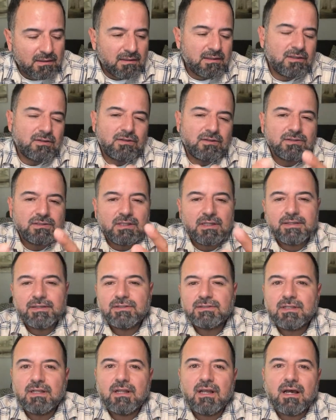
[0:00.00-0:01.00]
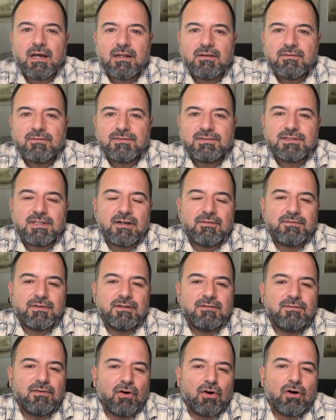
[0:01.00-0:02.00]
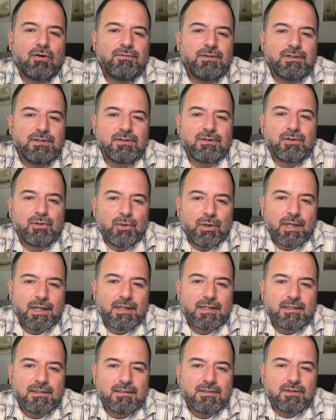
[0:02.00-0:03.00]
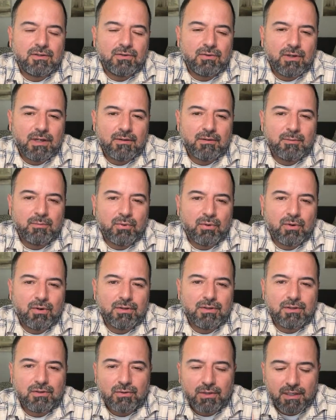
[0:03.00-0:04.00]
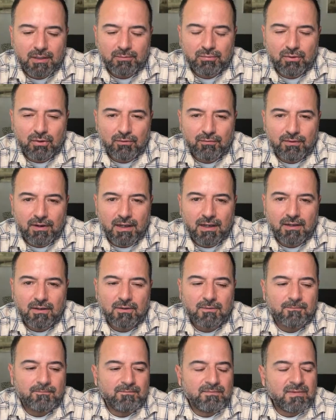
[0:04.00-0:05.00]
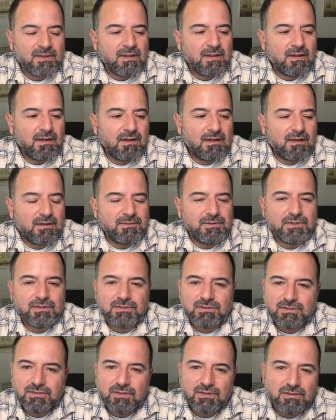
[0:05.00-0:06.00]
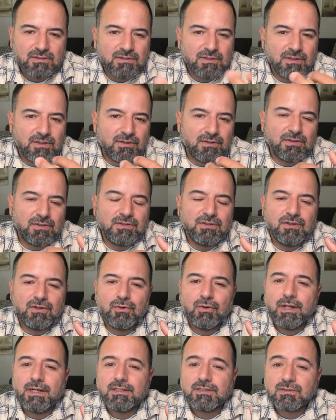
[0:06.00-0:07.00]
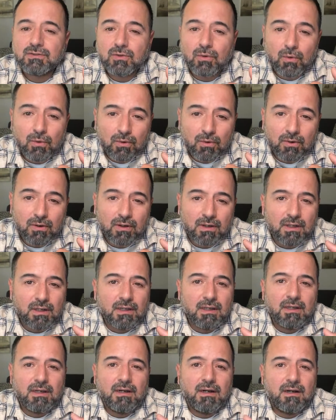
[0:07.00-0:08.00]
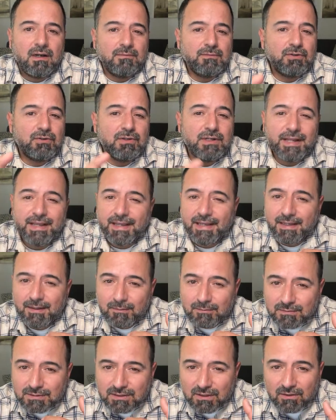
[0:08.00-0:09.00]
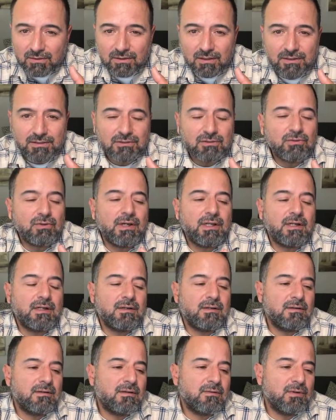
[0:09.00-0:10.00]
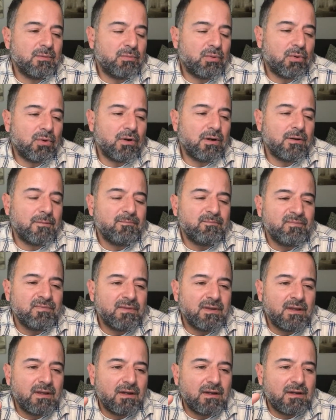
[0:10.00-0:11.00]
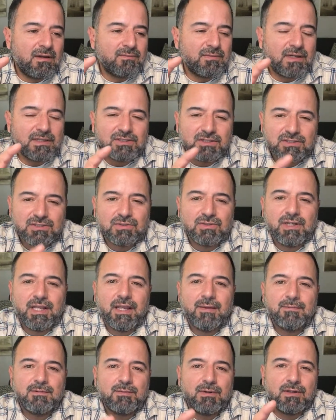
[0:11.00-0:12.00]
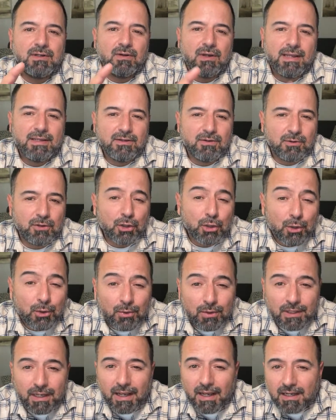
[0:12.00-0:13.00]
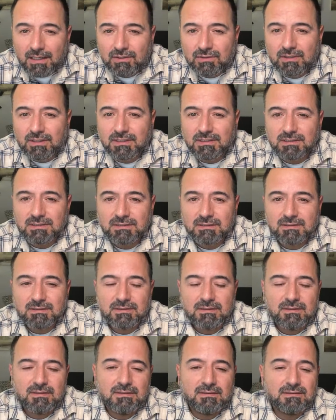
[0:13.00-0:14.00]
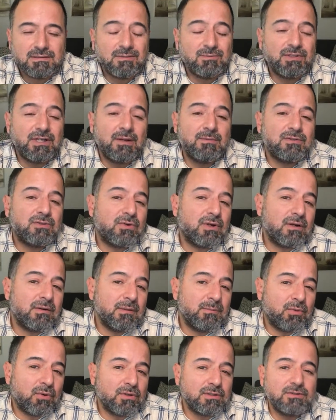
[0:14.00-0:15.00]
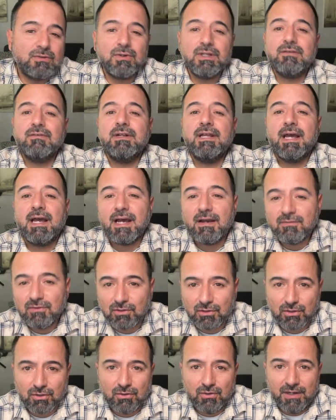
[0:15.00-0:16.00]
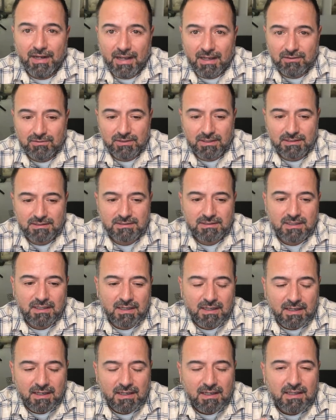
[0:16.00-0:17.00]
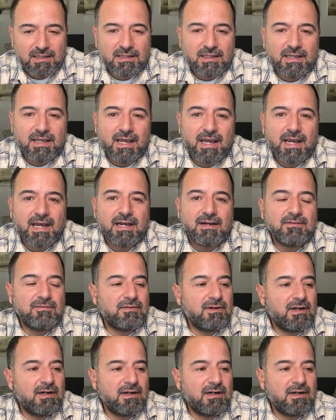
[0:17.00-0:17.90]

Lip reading: there's a lot of stuff involved in your credit report, your credit profile, your credit score, your names are on your credit report, not just your names, but your current address. Sometimes credit reports don't even have your current address. They have